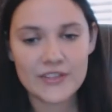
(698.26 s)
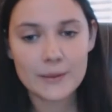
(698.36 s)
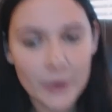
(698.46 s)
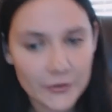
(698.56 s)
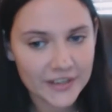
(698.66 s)

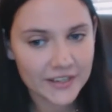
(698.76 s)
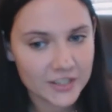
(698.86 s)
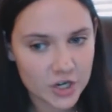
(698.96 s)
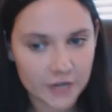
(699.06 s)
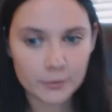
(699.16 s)
with them both
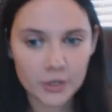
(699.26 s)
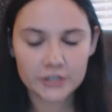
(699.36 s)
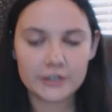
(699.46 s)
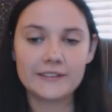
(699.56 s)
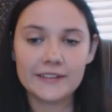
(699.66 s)
in conjunct
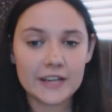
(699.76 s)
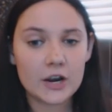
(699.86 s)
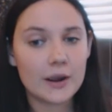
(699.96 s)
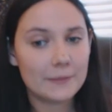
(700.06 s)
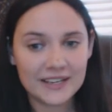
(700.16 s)
Mercury and
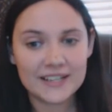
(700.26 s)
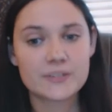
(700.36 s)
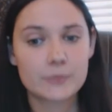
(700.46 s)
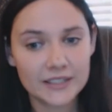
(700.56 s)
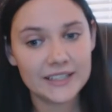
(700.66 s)
Leo, I mean,
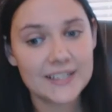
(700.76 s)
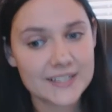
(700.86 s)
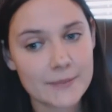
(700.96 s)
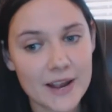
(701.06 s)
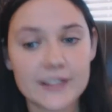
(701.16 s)
it really
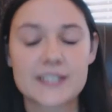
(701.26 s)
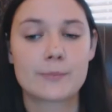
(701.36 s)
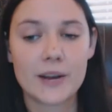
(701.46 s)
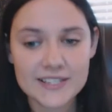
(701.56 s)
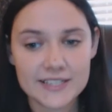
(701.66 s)
is about
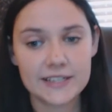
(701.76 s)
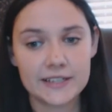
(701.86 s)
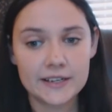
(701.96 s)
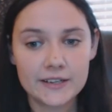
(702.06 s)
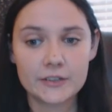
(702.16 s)

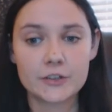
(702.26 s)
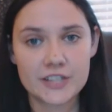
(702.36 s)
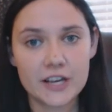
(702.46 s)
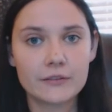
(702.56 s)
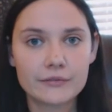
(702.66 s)
expressing
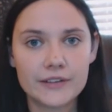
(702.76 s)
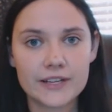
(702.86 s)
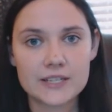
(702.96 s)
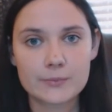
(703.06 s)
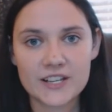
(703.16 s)
yourself,
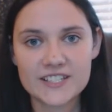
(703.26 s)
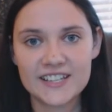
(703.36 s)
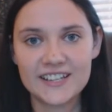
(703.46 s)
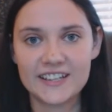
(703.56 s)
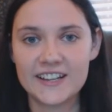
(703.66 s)

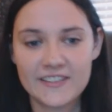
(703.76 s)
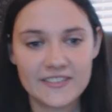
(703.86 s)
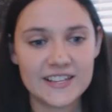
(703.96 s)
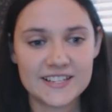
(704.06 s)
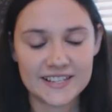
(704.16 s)
expressing
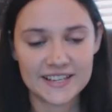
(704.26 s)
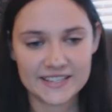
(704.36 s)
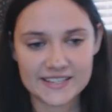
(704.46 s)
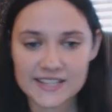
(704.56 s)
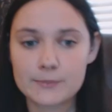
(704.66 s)
these
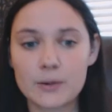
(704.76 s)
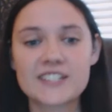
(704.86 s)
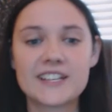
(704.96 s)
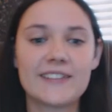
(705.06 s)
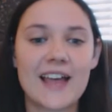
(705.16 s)
things,
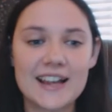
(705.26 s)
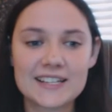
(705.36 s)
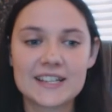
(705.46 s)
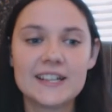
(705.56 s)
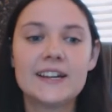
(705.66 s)
expressing
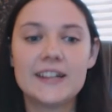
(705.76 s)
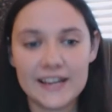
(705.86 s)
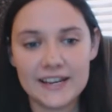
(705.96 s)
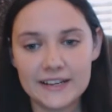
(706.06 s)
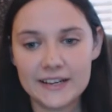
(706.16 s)
that
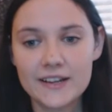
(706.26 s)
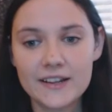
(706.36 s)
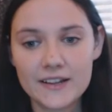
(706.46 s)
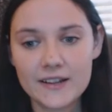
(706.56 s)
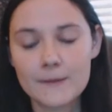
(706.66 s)
in